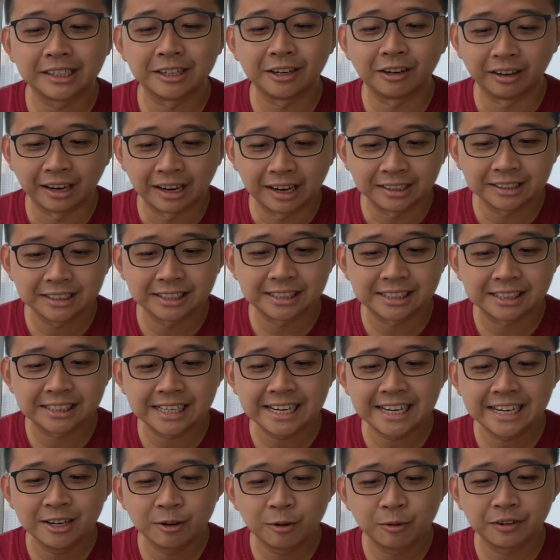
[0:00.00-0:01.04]
your lungs, this
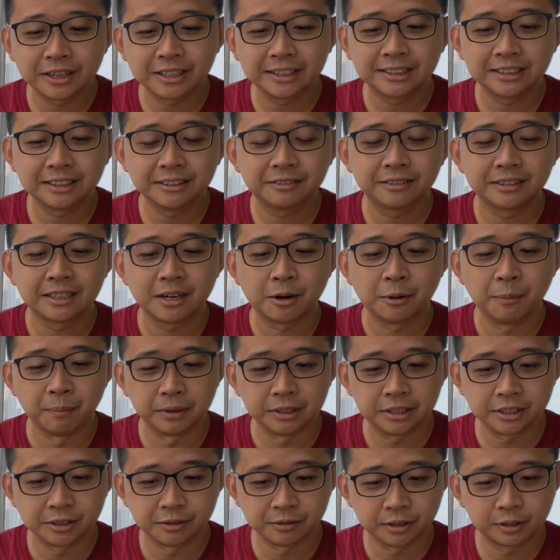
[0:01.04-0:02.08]
innovative
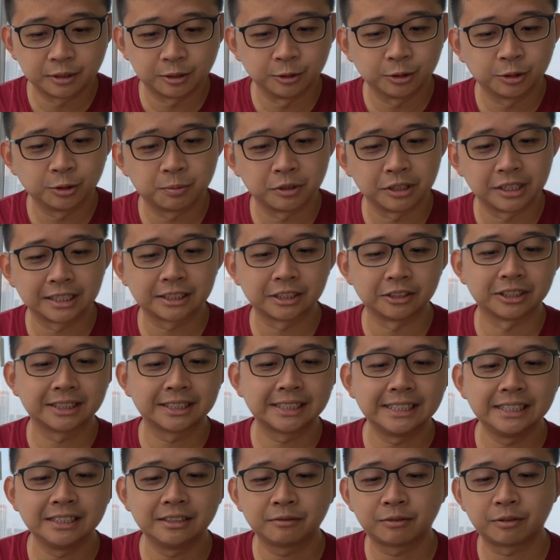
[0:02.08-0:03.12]
material also protects the
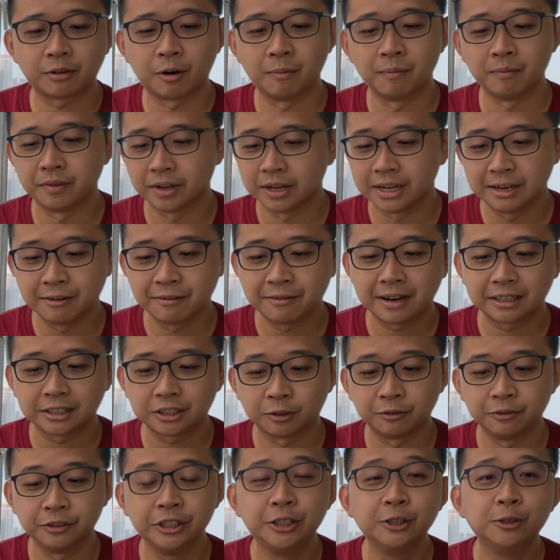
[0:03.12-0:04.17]
skin from the effects of
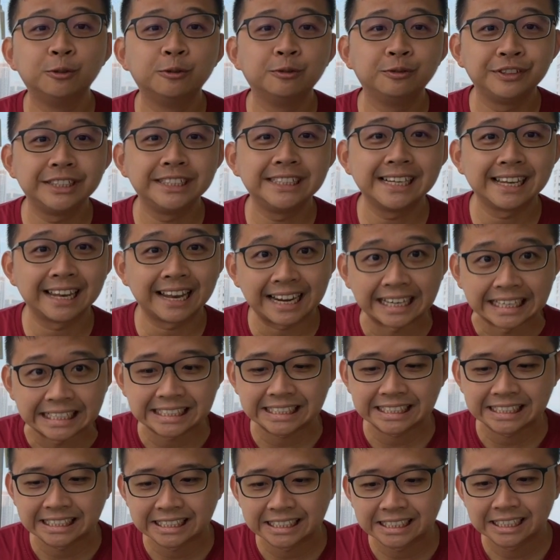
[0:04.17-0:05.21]
UV light
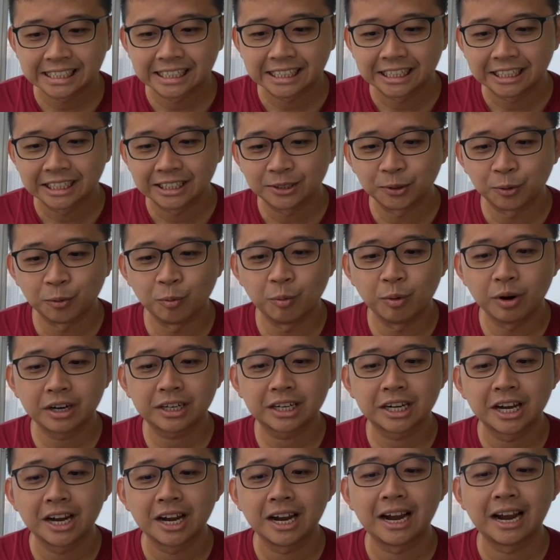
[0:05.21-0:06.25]
to work
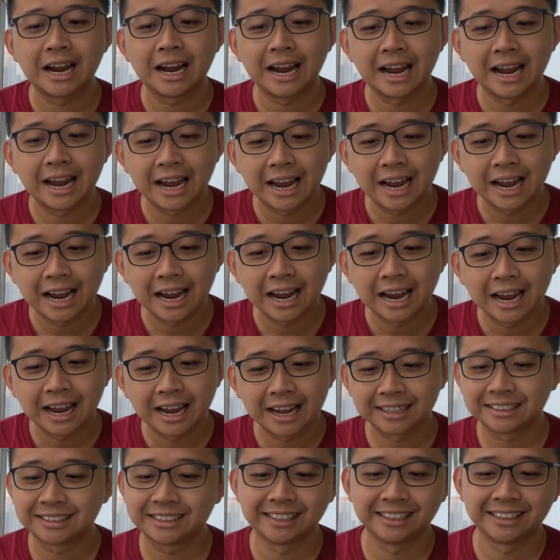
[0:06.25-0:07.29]

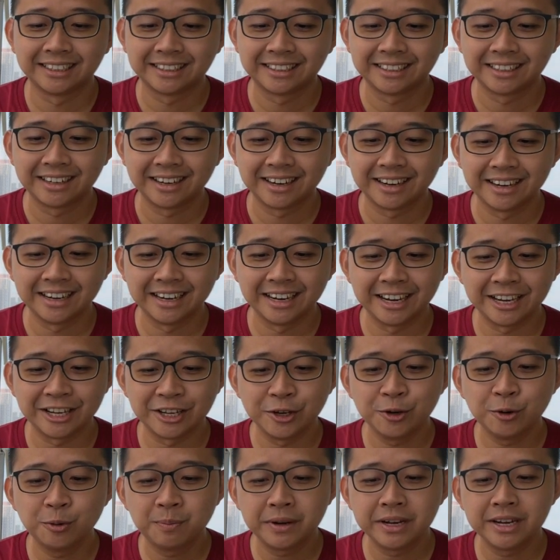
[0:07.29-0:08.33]
as a
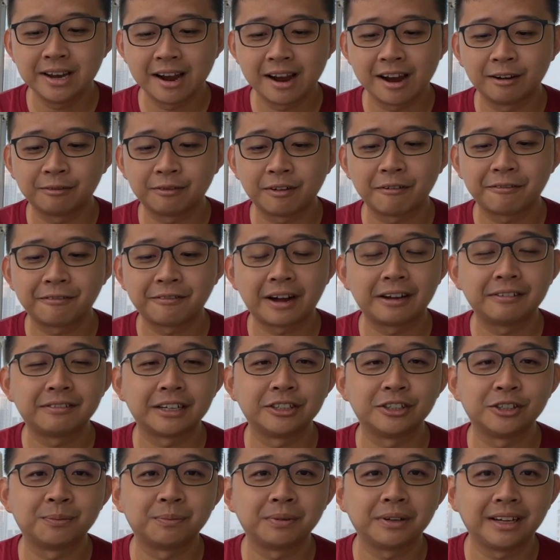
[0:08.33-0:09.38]
UPF
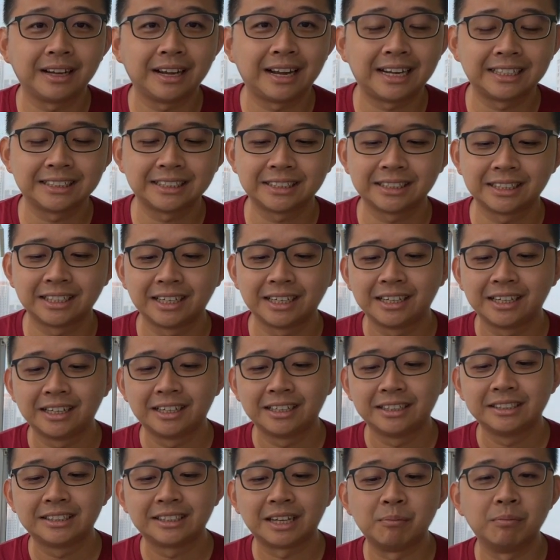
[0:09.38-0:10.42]
500 plus
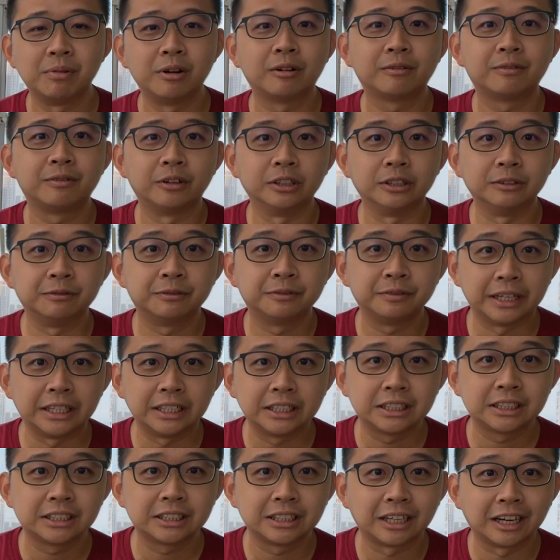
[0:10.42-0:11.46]
sunblock for the
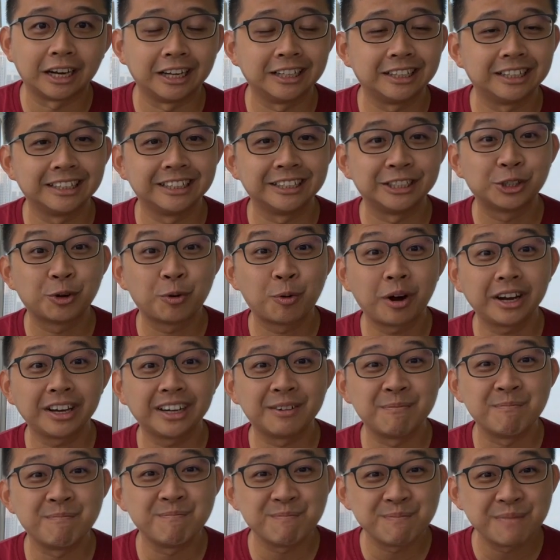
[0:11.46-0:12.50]
face. I think it's quite
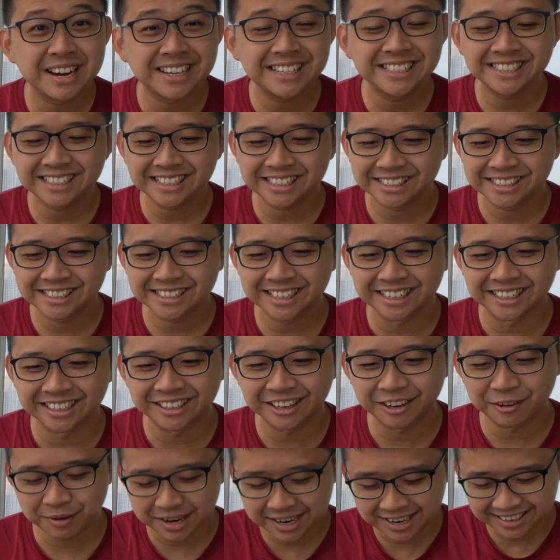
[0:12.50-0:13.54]
amazing, isn't it?
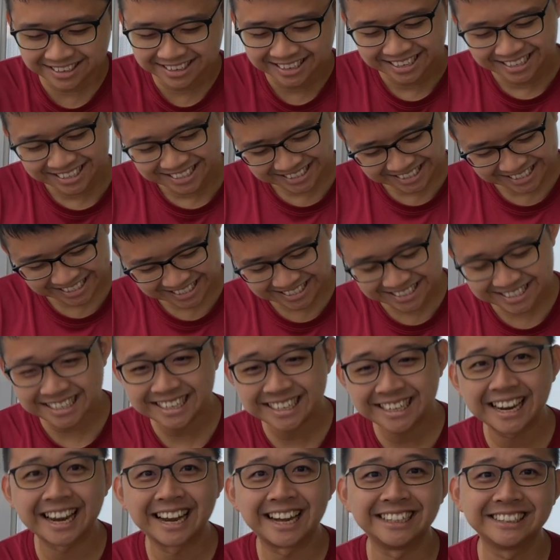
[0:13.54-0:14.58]
I mean, this thing
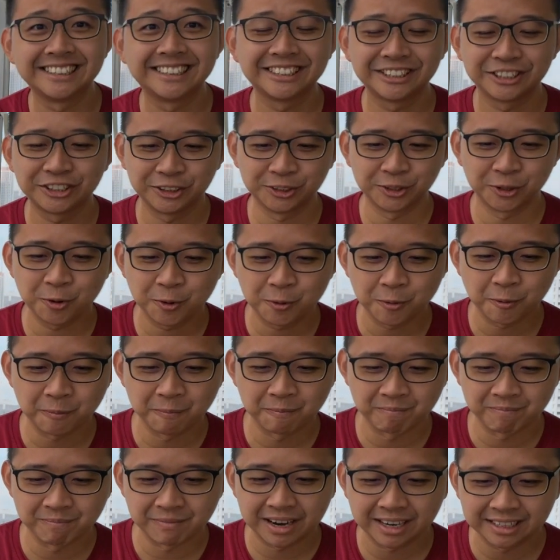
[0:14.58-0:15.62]
has so
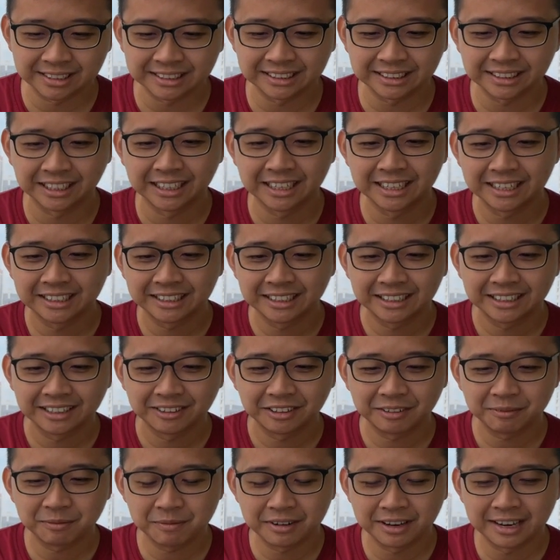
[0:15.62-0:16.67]
many
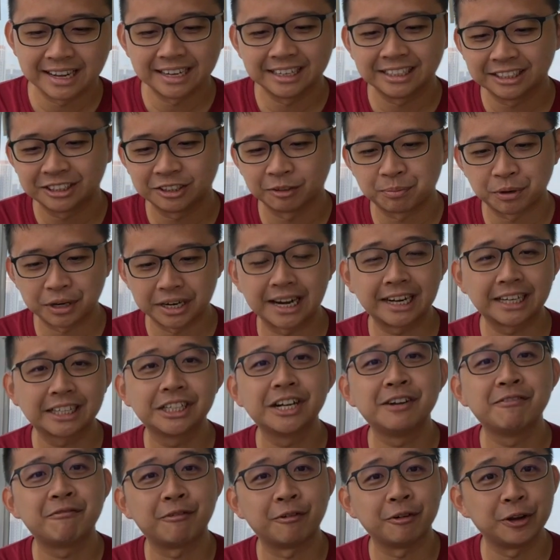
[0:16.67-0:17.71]
layers of
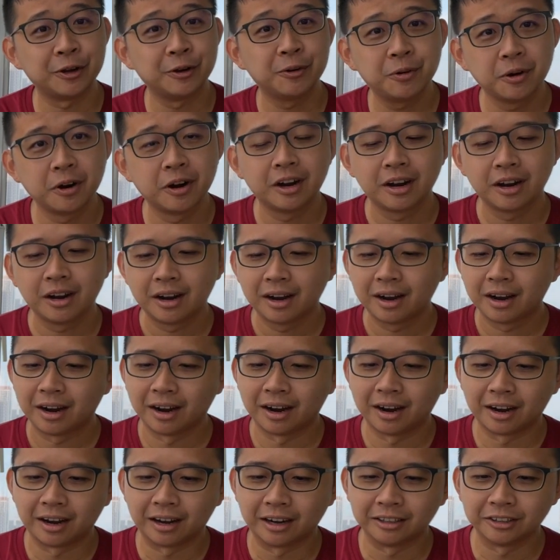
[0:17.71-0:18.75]
protection for you,
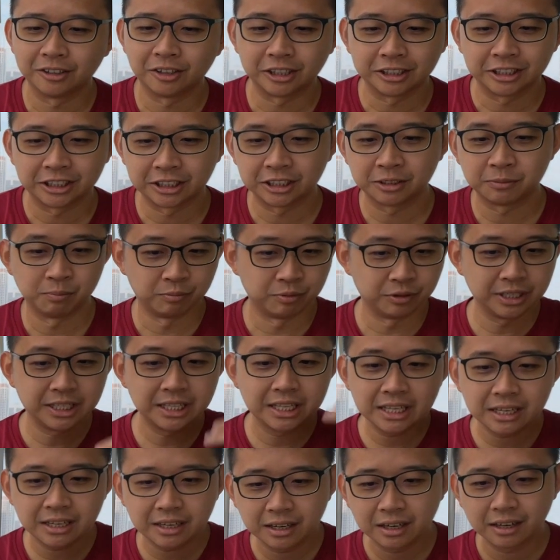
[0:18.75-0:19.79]
not just
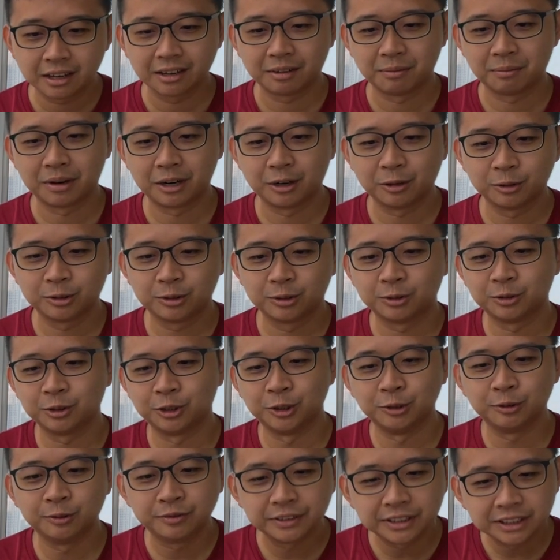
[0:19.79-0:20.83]
breathing, but also
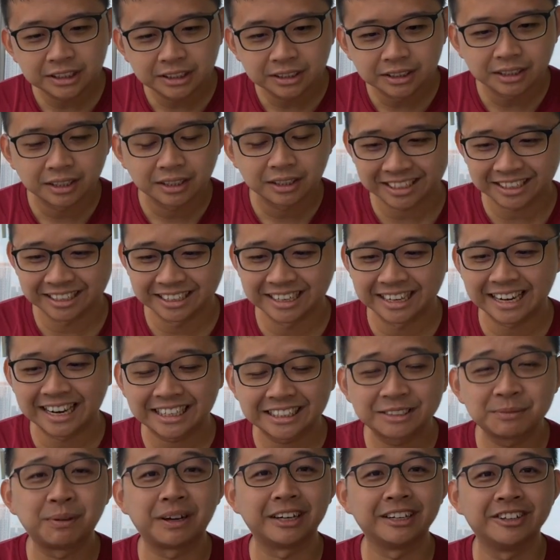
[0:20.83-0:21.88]
UV.
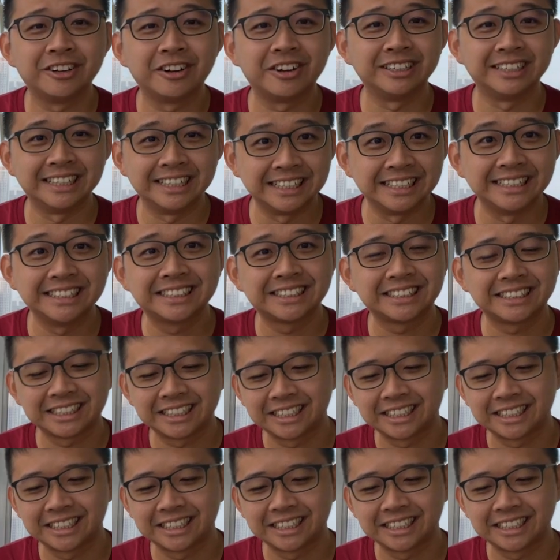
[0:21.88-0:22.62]
Last but not least,